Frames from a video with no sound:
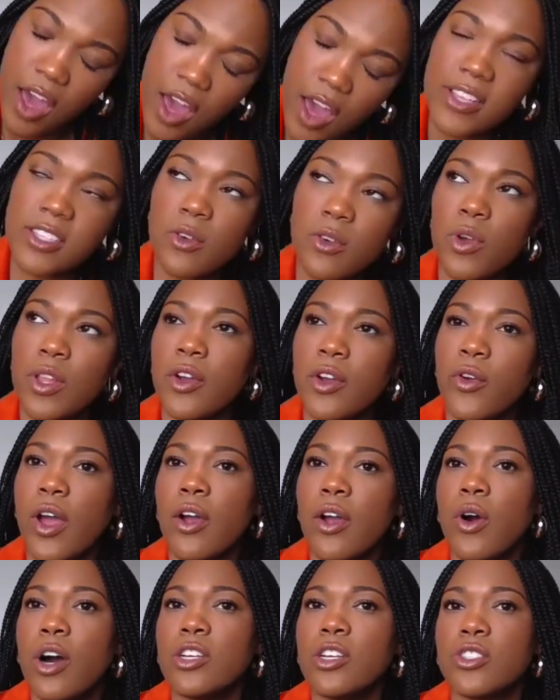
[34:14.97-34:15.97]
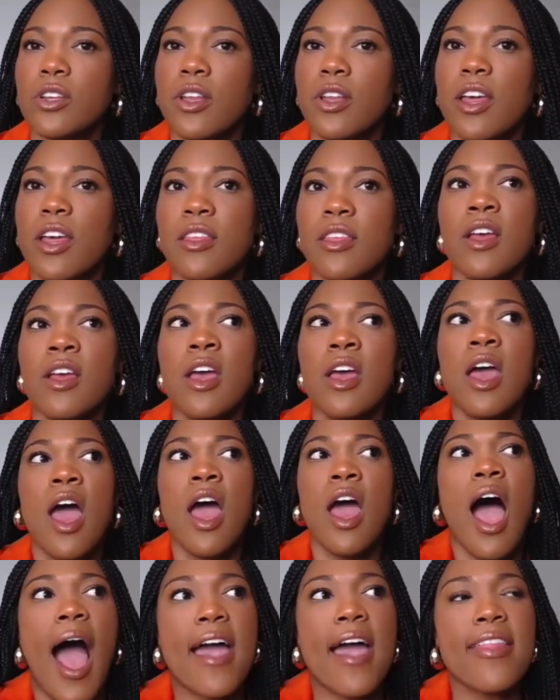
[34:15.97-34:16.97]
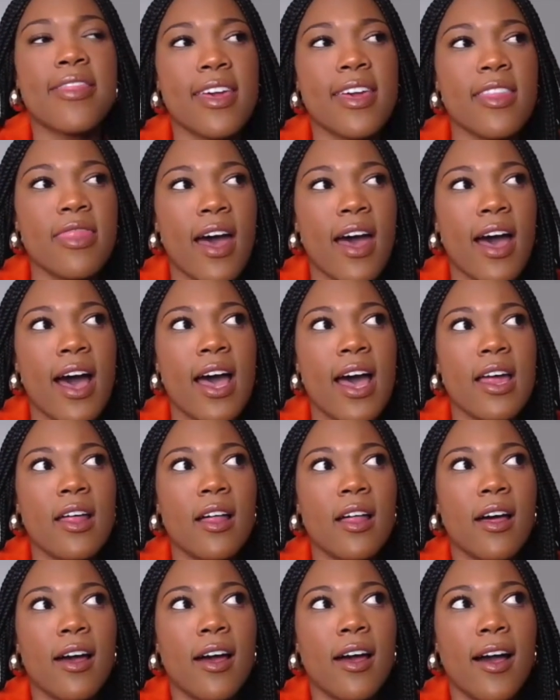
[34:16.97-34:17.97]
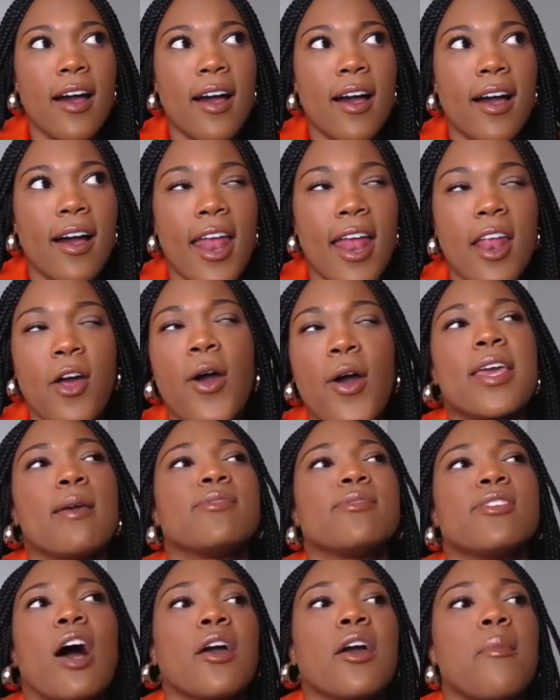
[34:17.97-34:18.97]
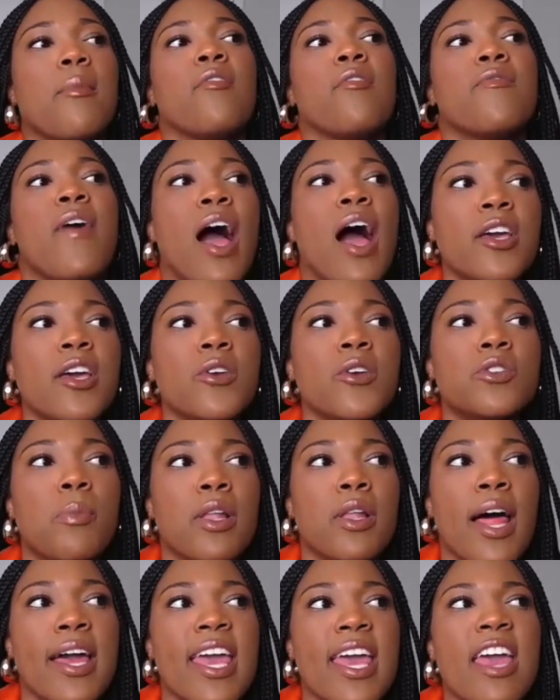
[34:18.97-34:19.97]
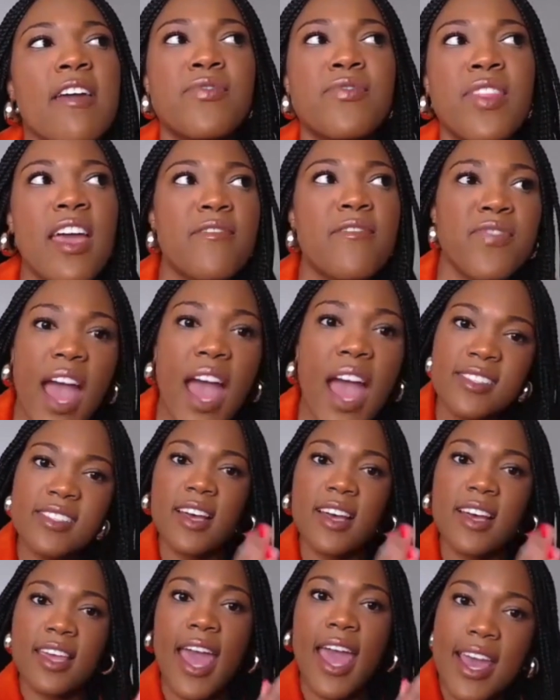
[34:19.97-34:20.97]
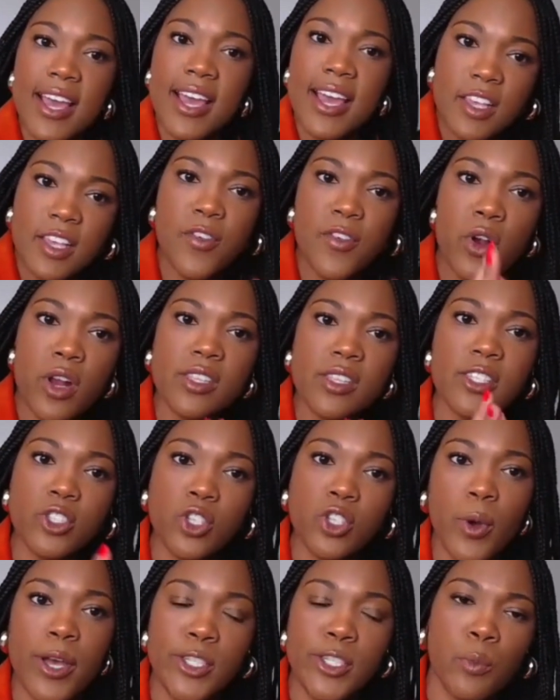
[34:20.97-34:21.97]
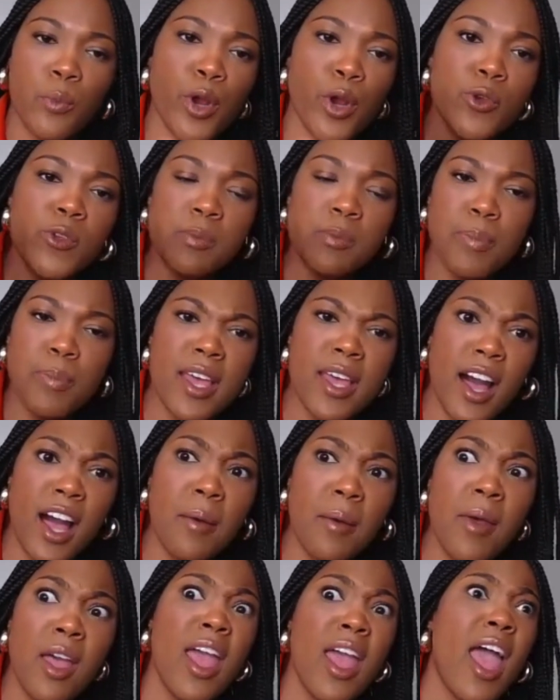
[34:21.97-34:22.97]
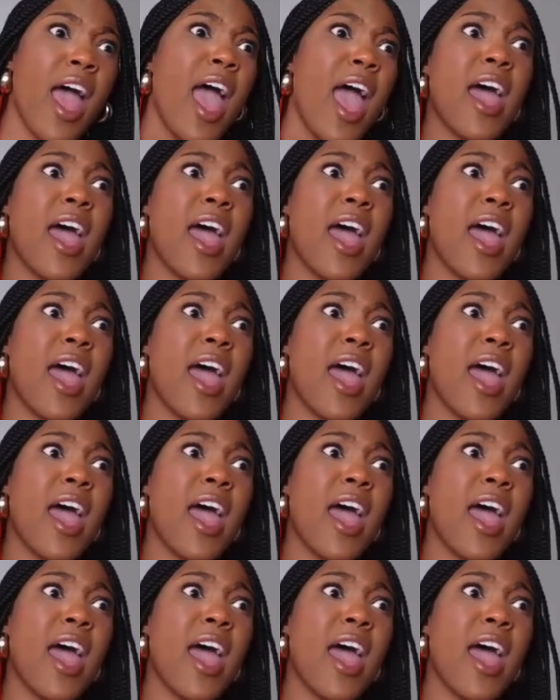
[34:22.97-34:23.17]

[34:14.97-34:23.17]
Yeah. That's a really great question, Nathan. I think that I know I keep talking about values, but like if that's the case, if you're in a situation where you speak up